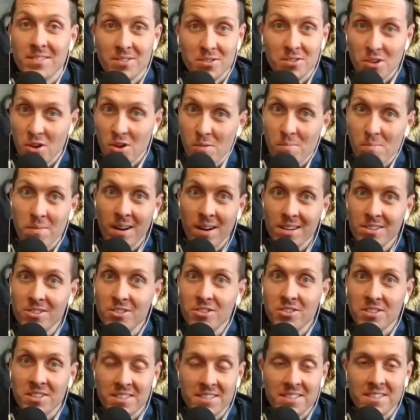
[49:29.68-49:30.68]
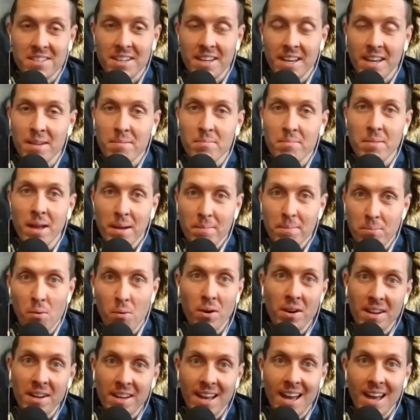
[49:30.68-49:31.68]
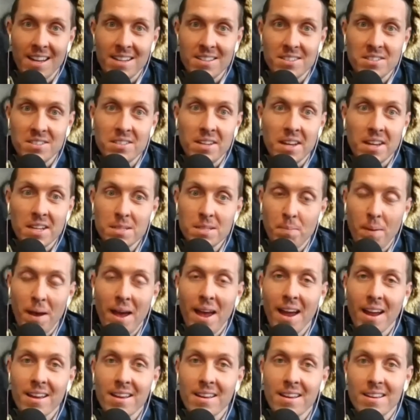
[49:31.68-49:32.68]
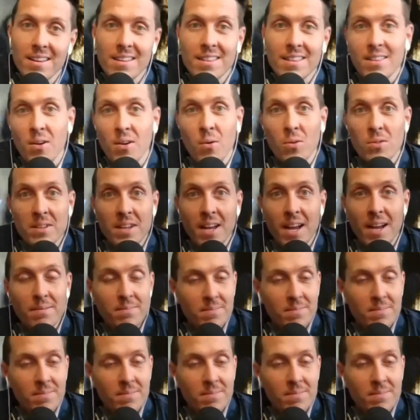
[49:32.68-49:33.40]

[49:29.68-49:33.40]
so much to see him like pointing at his 6-pack the whole time.